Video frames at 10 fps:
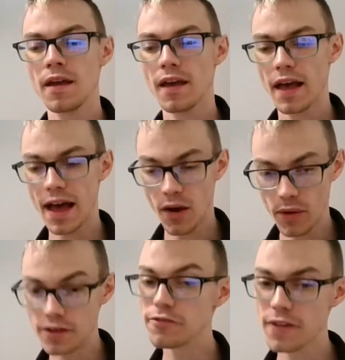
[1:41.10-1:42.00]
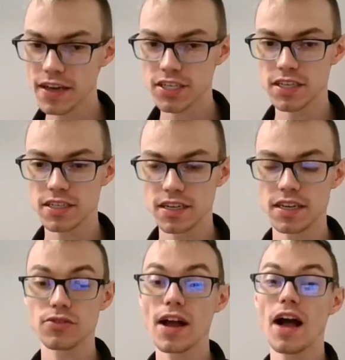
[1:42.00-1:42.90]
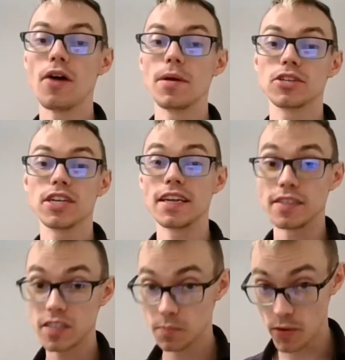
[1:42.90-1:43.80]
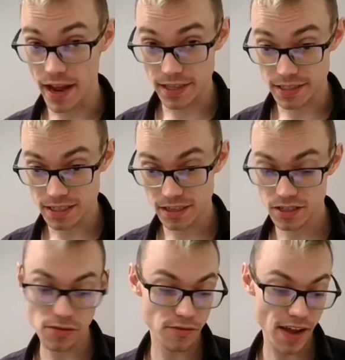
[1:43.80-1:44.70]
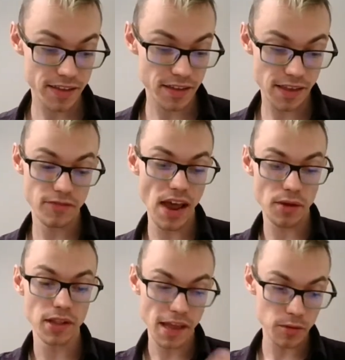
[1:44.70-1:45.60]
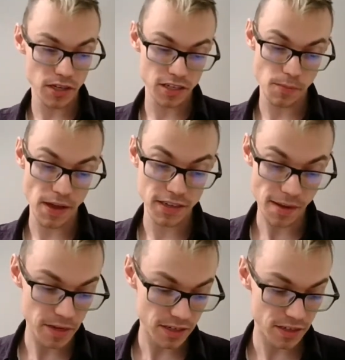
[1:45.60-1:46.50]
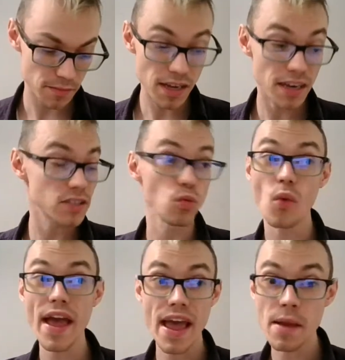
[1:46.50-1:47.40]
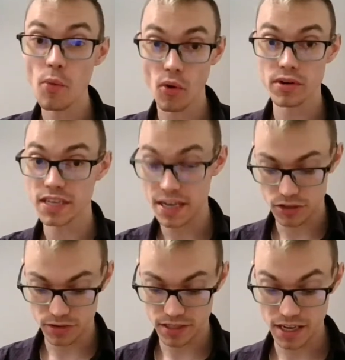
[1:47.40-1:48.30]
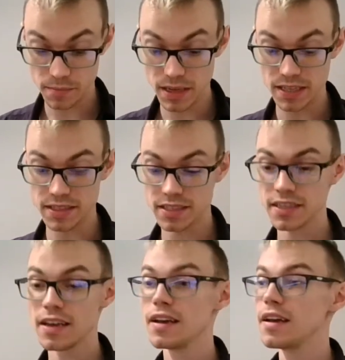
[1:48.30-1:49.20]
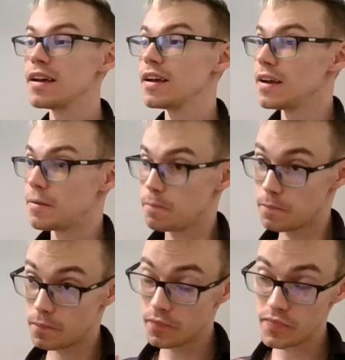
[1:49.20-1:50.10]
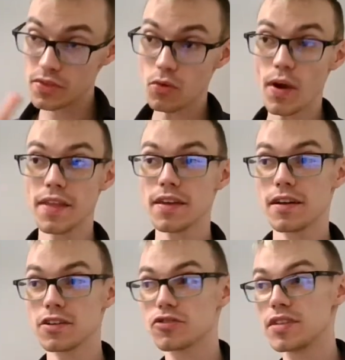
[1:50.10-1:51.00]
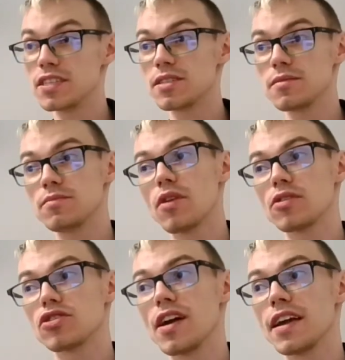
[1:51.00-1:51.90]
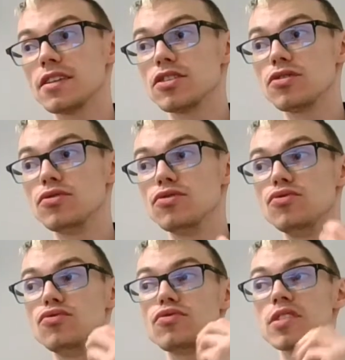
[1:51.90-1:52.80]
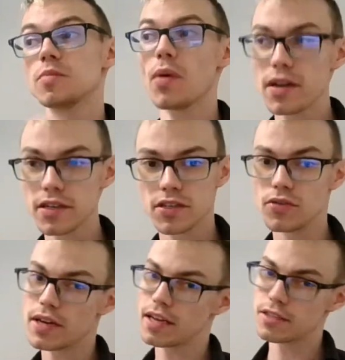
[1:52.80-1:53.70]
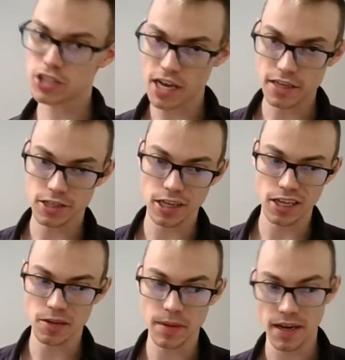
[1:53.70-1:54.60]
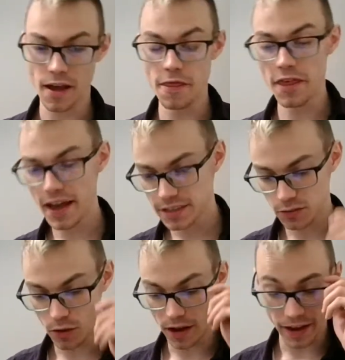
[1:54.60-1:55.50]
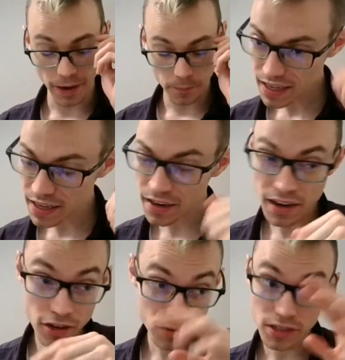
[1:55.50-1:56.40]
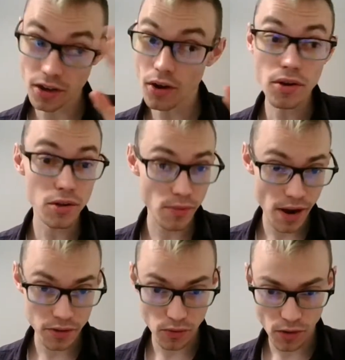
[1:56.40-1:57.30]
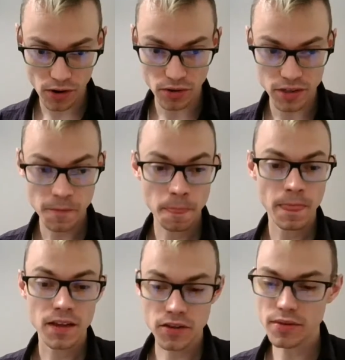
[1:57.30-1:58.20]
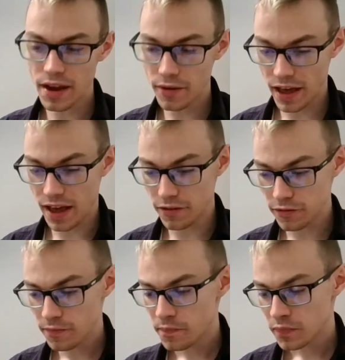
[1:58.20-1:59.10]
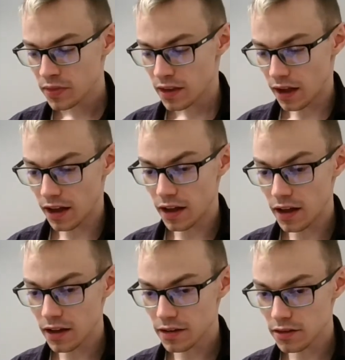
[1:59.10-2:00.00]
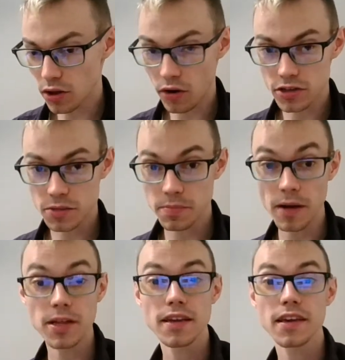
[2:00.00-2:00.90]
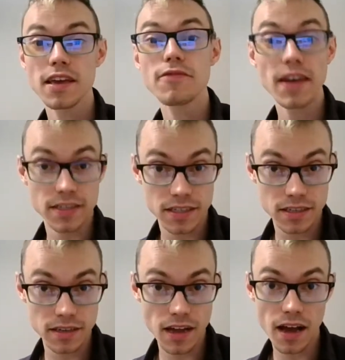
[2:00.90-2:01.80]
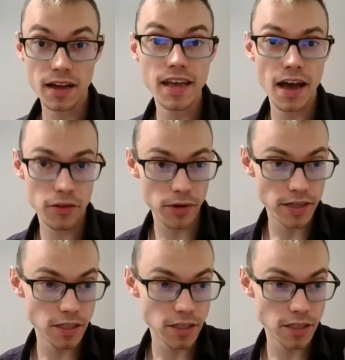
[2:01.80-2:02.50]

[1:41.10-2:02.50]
how infectious it is or how much it spreads. So the fact that they've now labeled it as a pandemic doesn't mean it's way more dangerous. It means the way that countries are trying to respond to it has changed a little bit. And that's why in countries all around the world, you now have large public events, gatherings